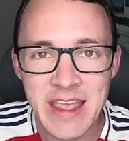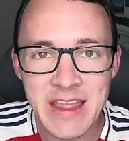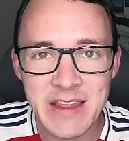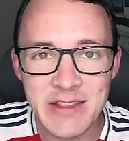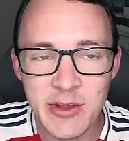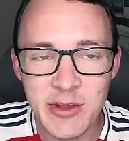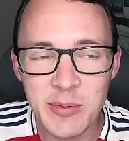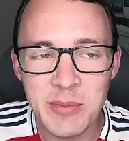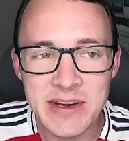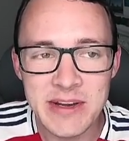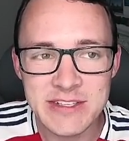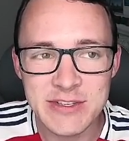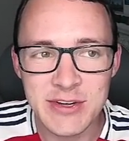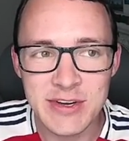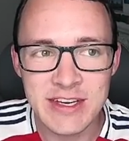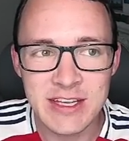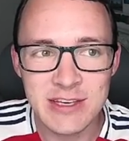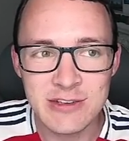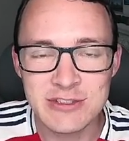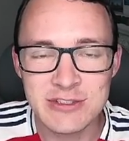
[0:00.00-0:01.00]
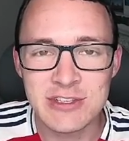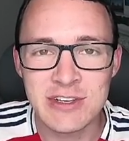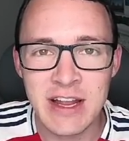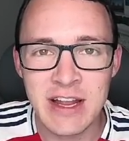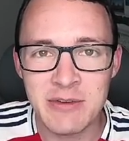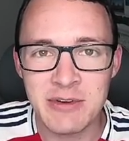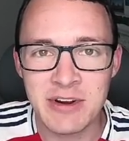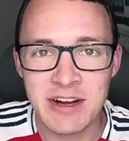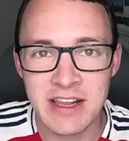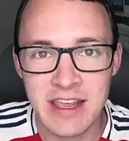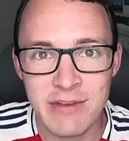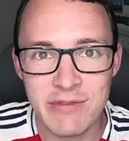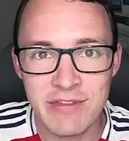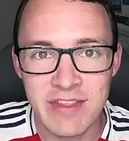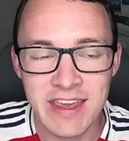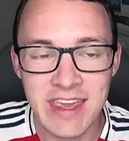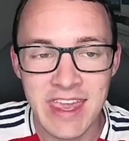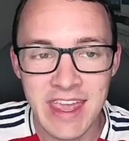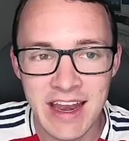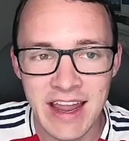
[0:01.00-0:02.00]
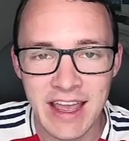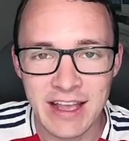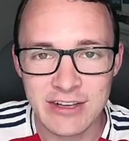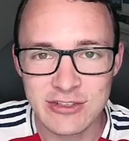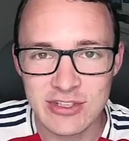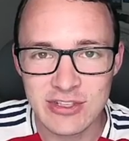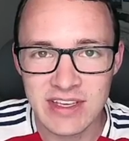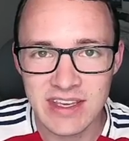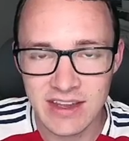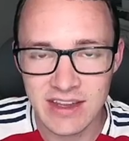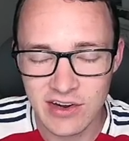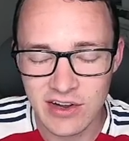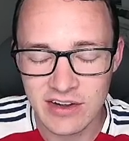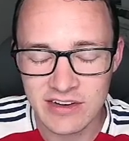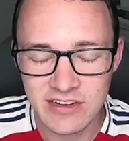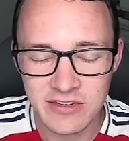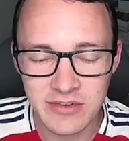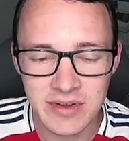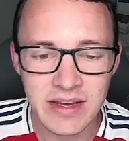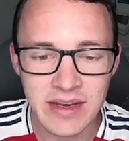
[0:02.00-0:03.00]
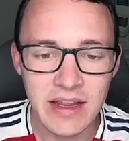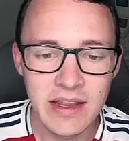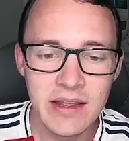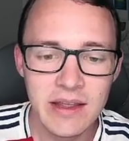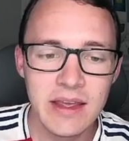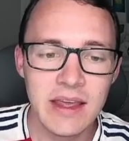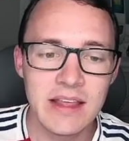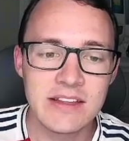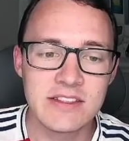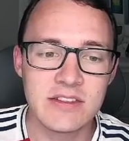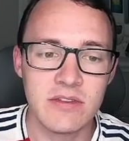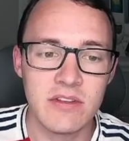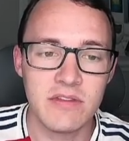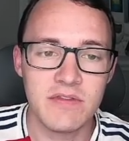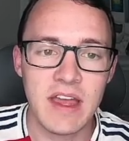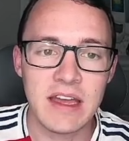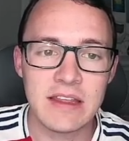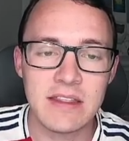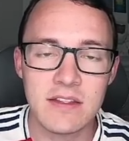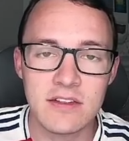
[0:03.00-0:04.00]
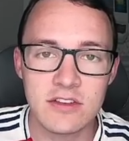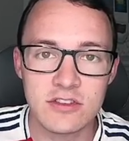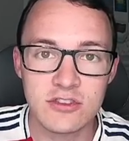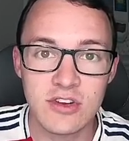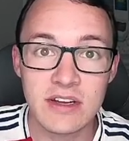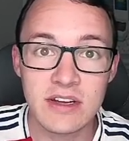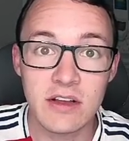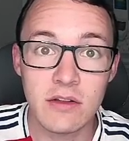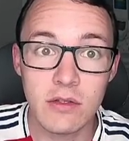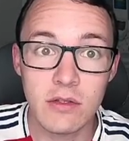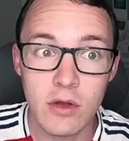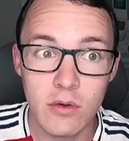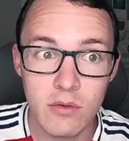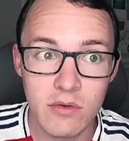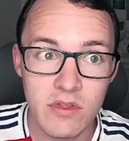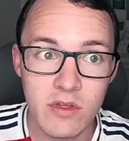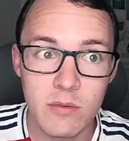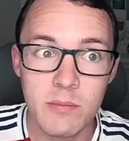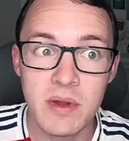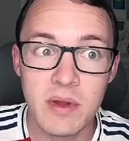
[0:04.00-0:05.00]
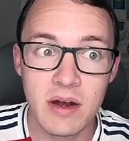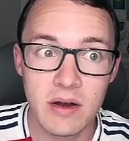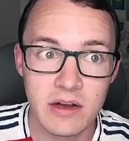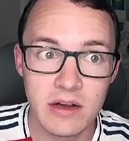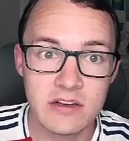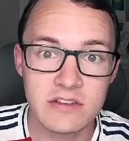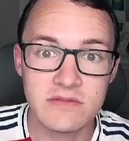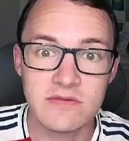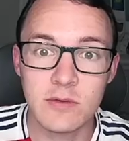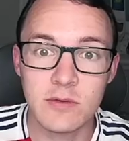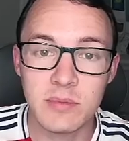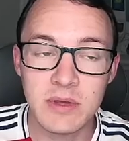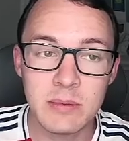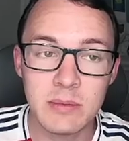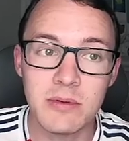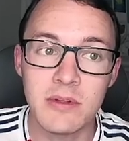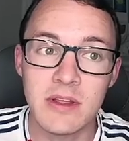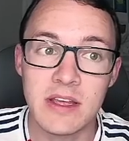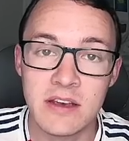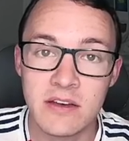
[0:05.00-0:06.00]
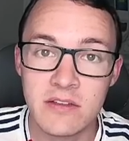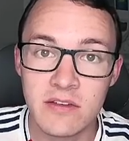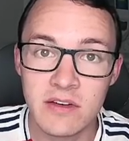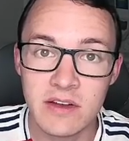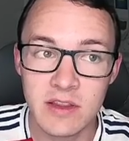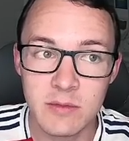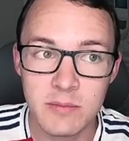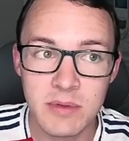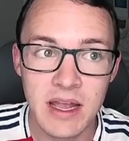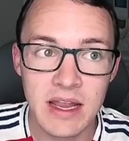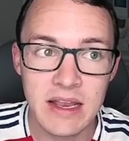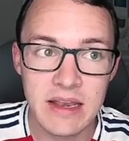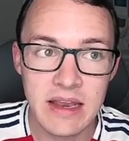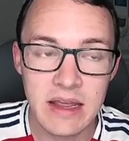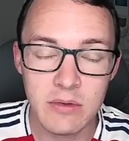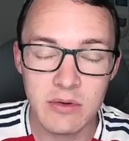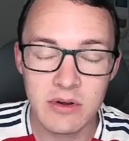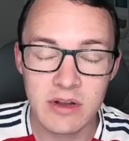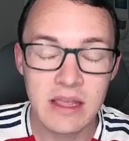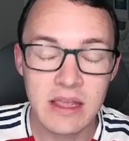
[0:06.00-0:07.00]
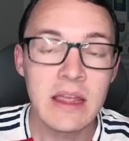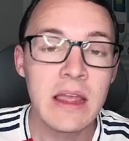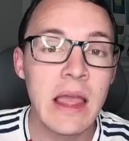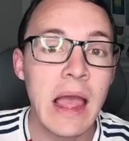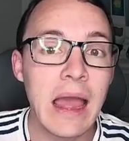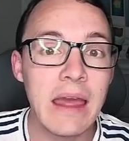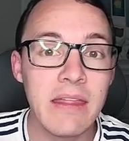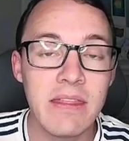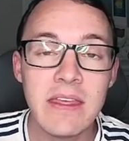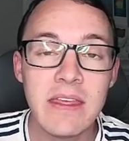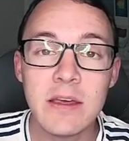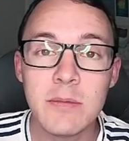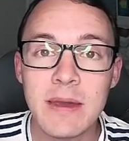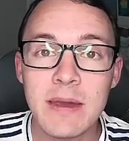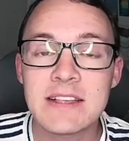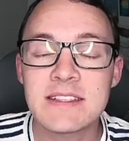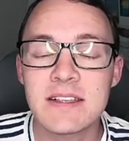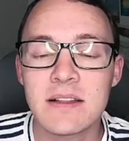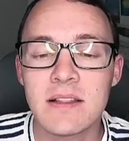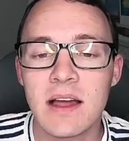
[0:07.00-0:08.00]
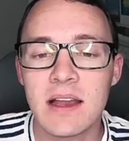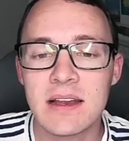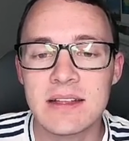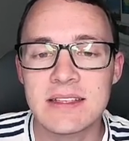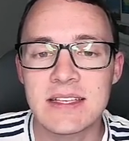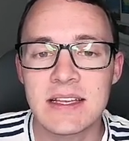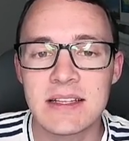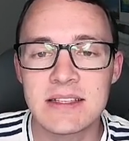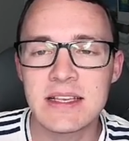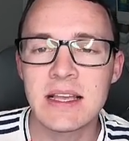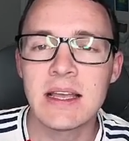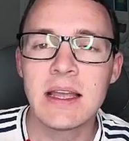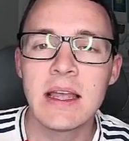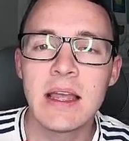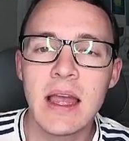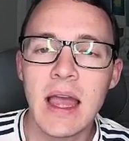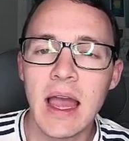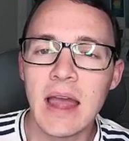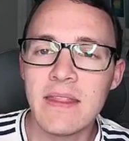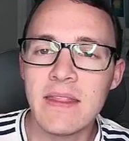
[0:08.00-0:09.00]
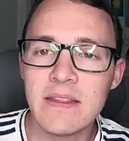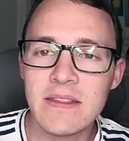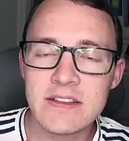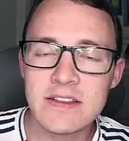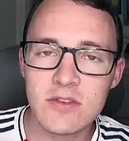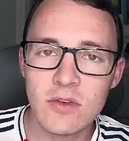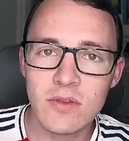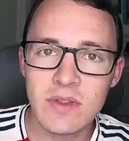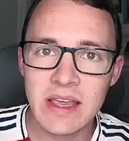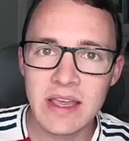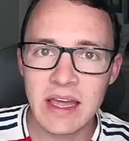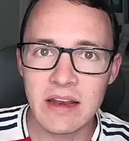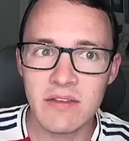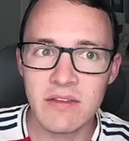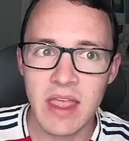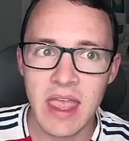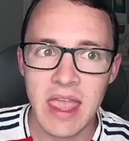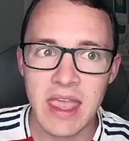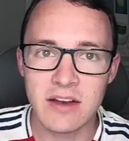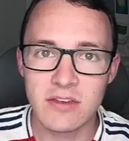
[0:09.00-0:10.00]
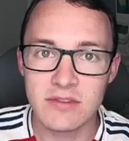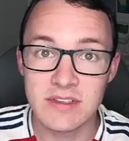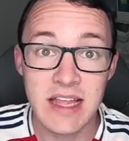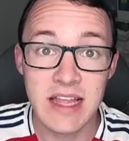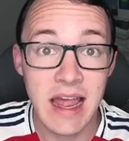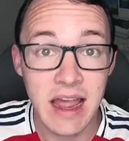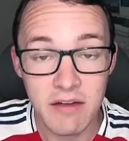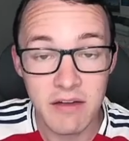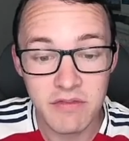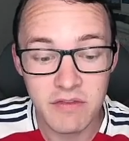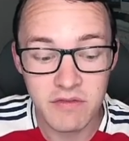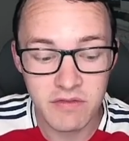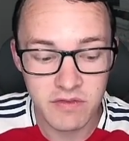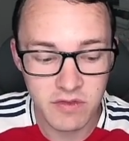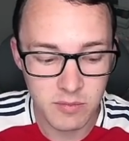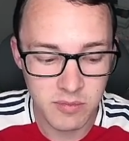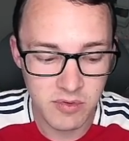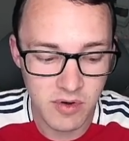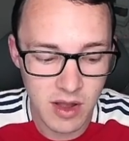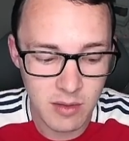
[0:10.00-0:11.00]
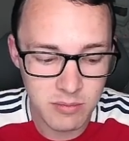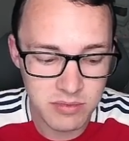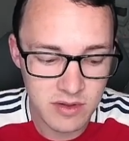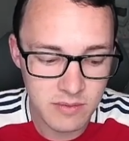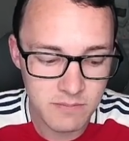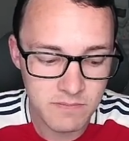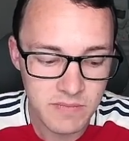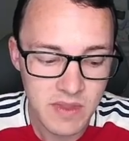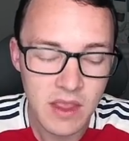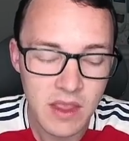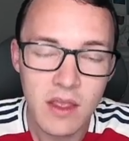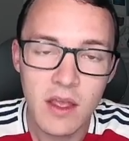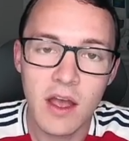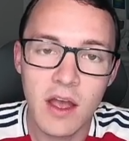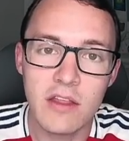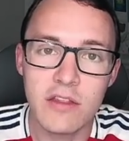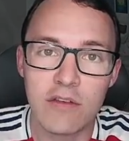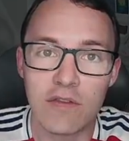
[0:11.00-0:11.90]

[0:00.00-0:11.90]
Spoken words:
nobody's going to use your network if they can't actually get onto it. And so the fact that they're trying to lower the barriers for people entering the Pi network, I think makes a lot of sense. I think this only kind of handles half of the problem. The